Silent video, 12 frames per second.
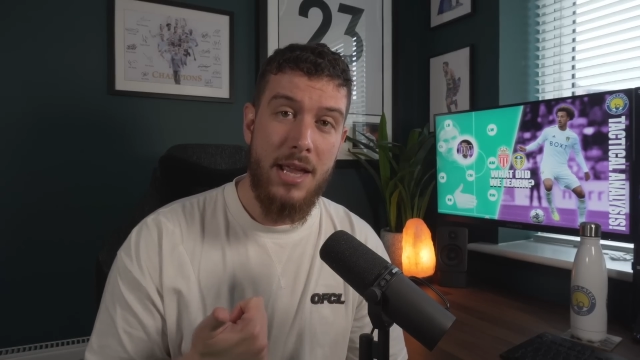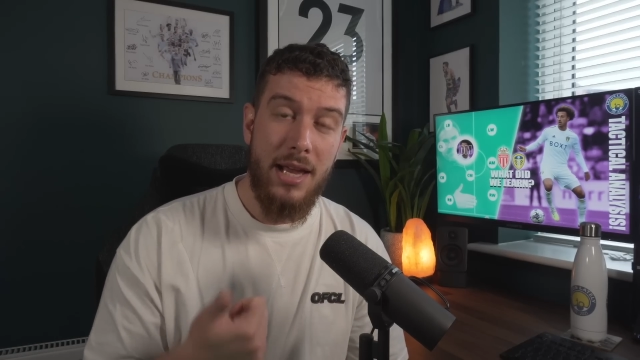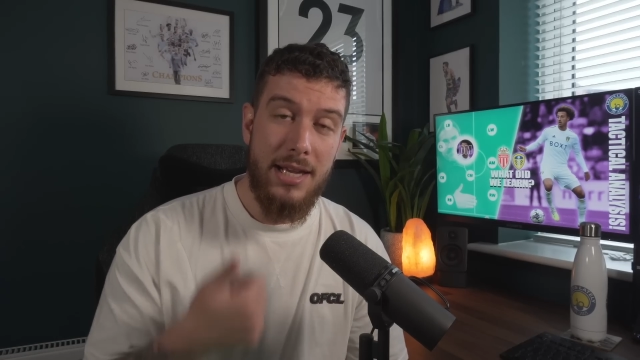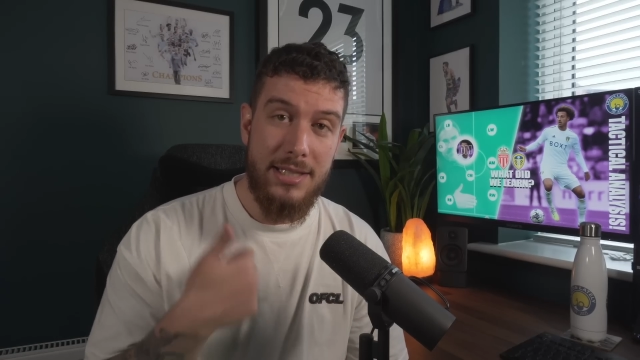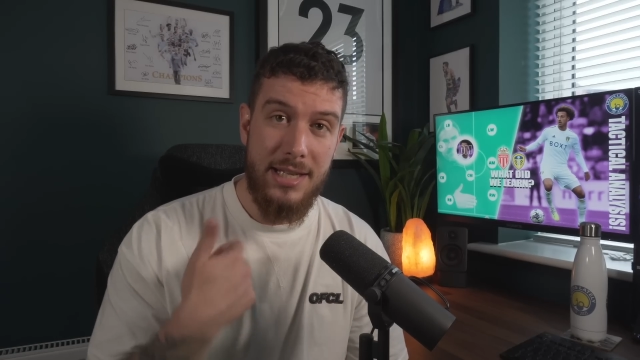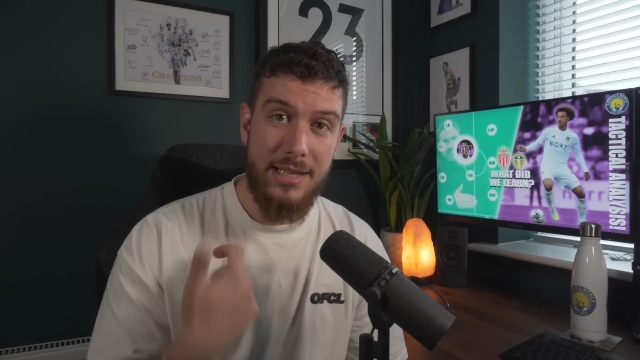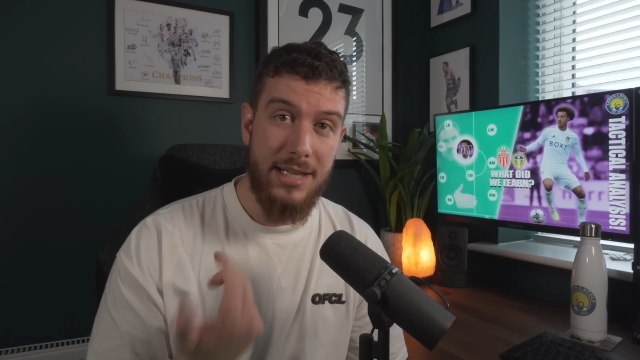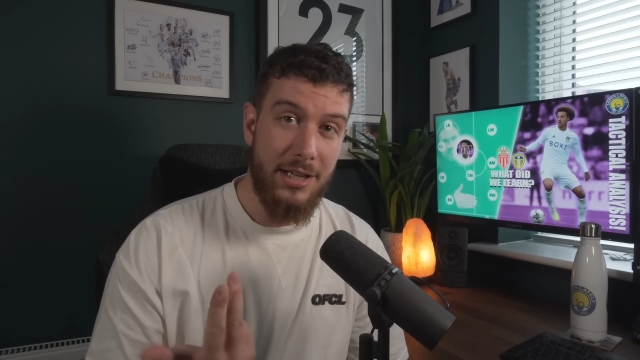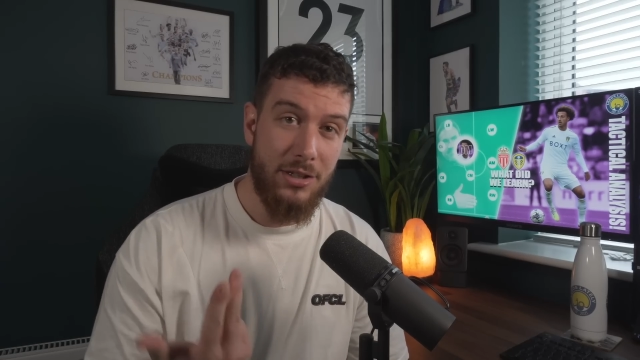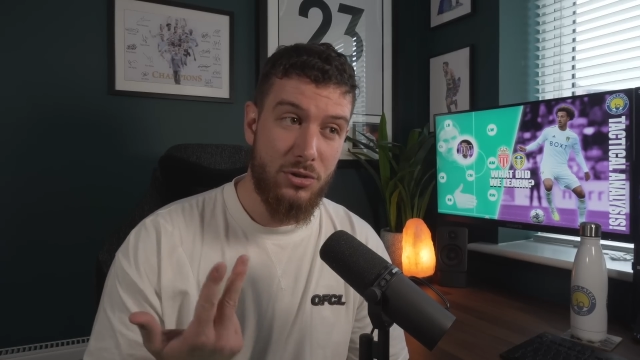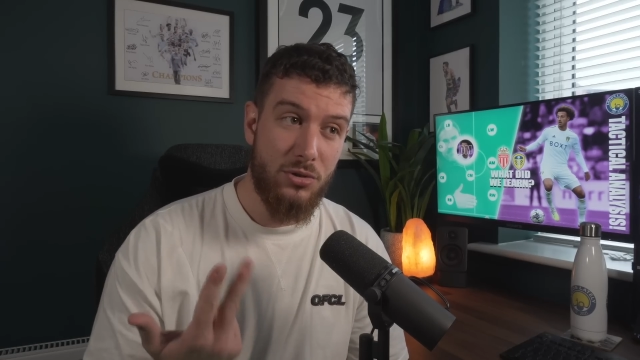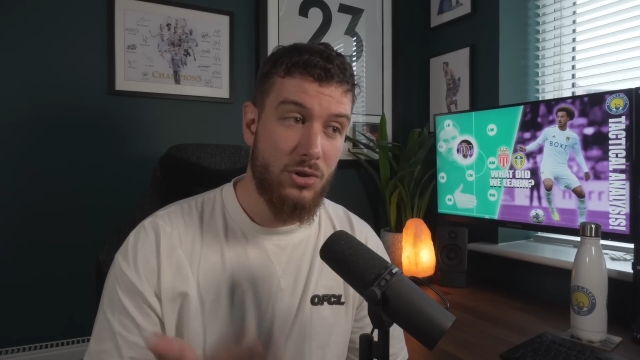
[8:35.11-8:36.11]
He did
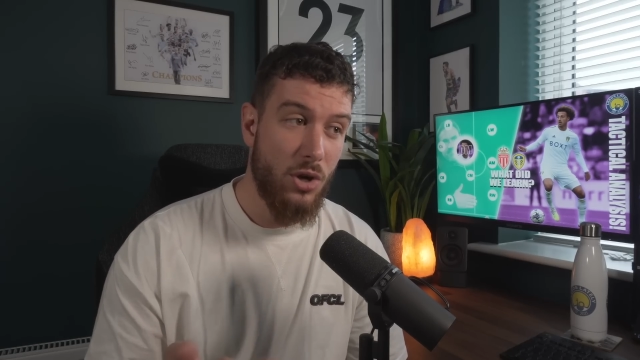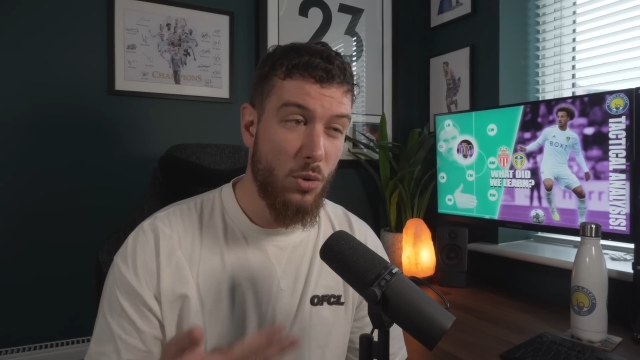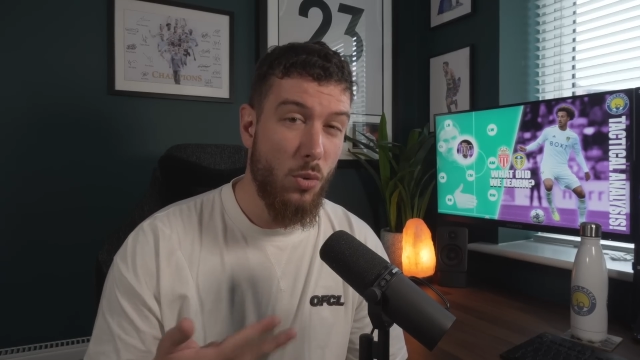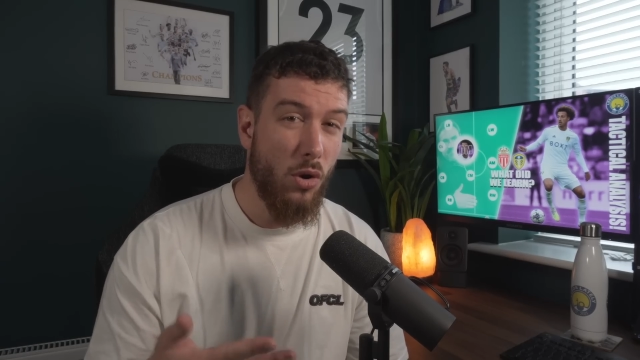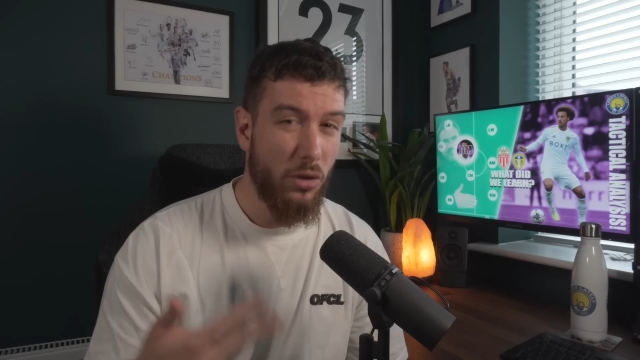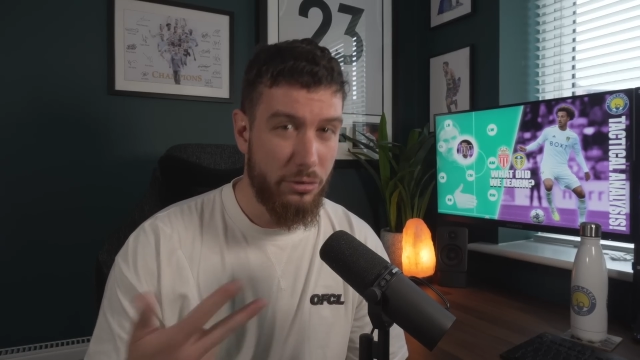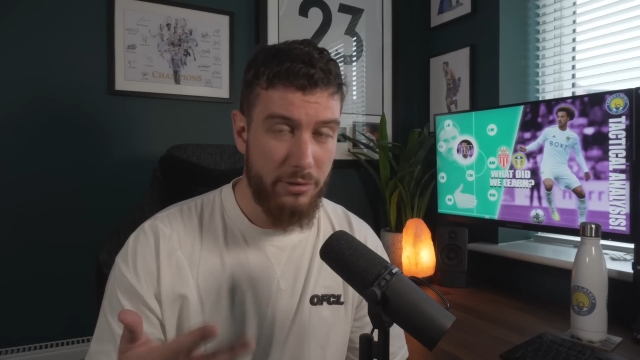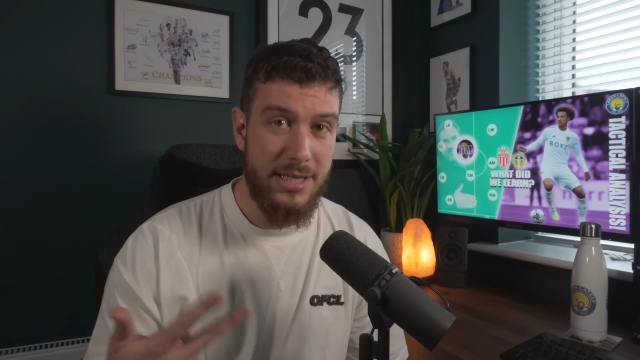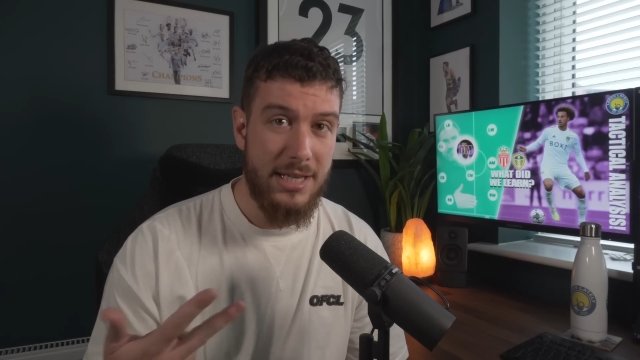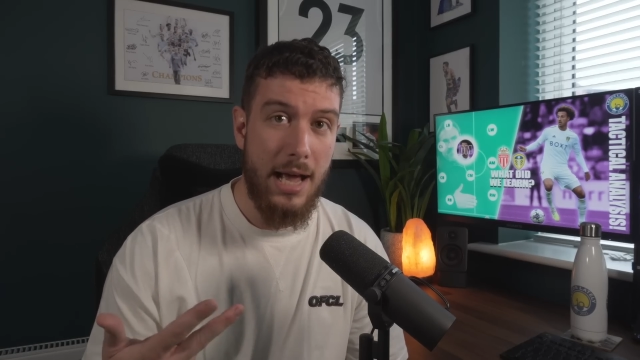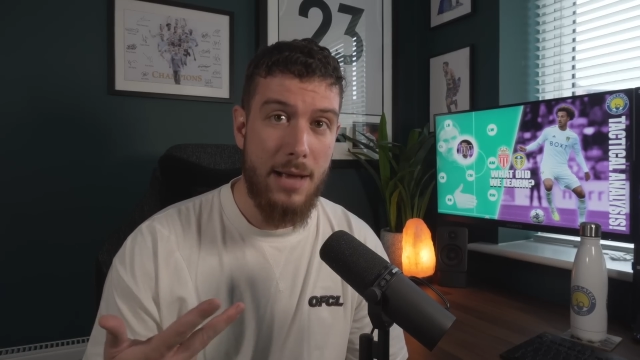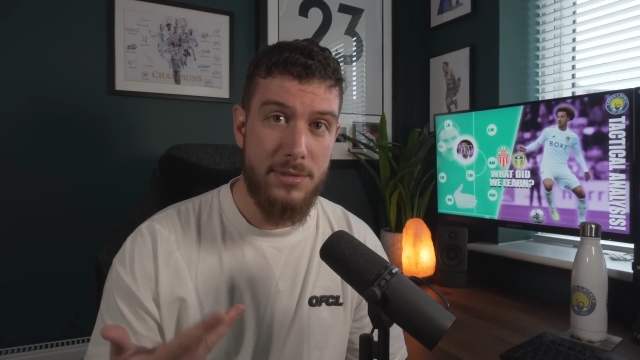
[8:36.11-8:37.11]
it 2 or 3
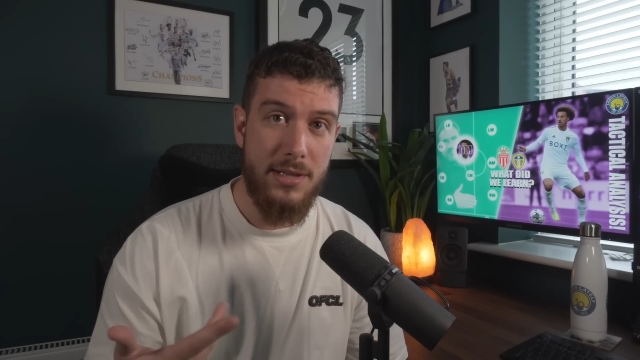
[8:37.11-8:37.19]
times